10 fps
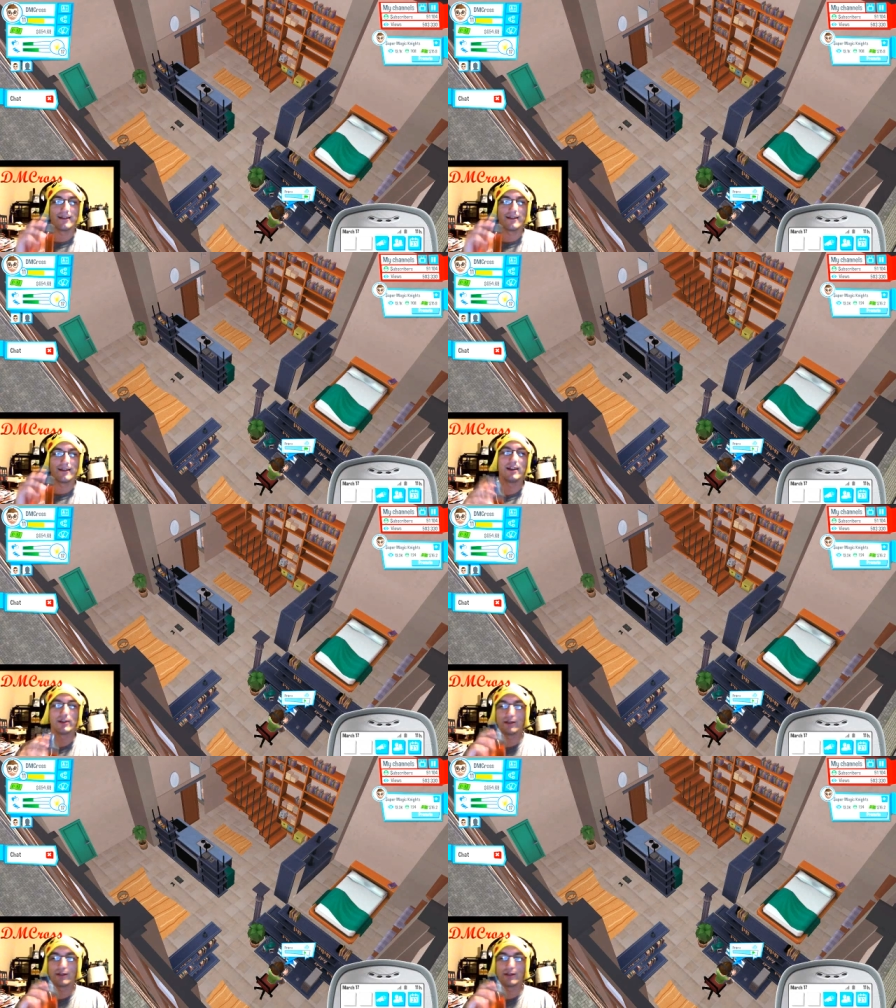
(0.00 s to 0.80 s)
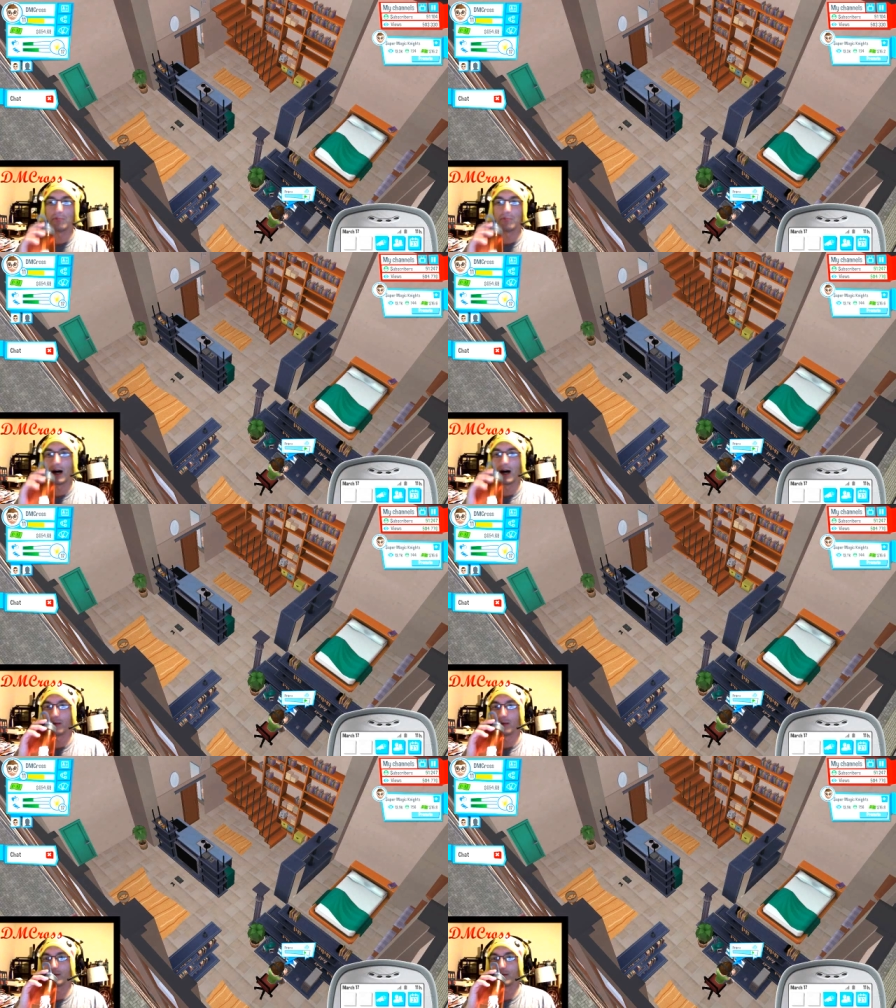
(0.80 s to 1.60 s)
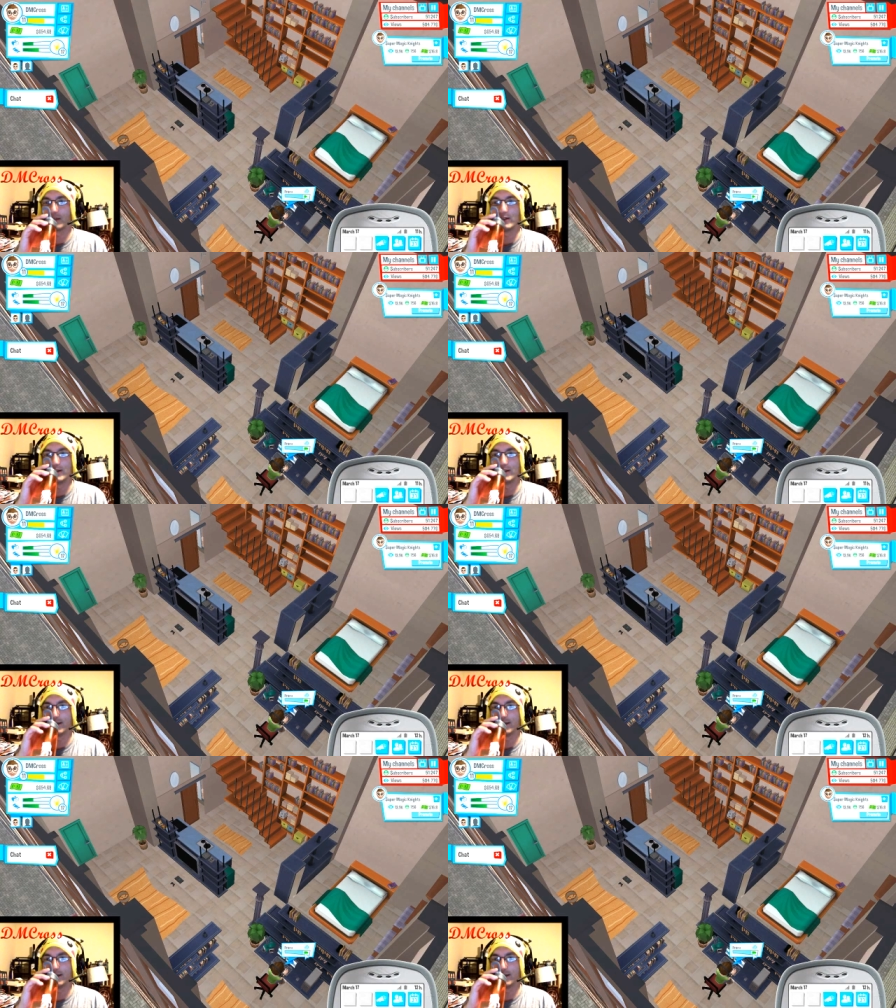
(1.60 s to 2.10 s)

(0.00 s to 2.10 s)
insult his mom or something. Jesus